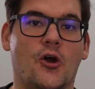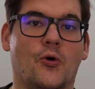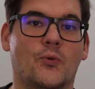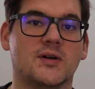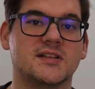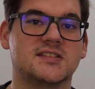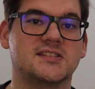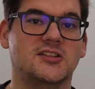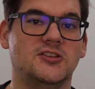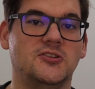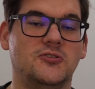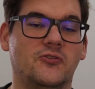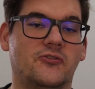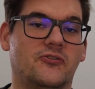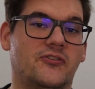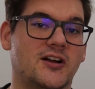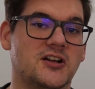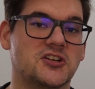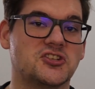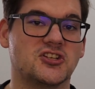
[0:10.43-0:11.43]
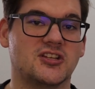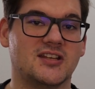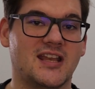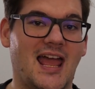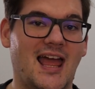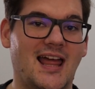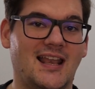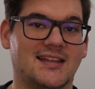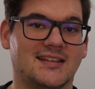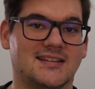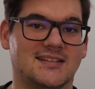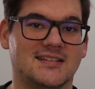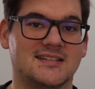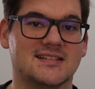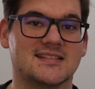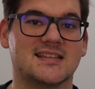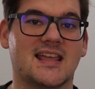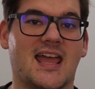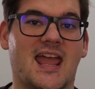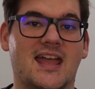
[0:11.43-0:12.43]
was the new
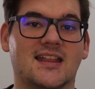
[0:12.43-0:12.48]
functionalities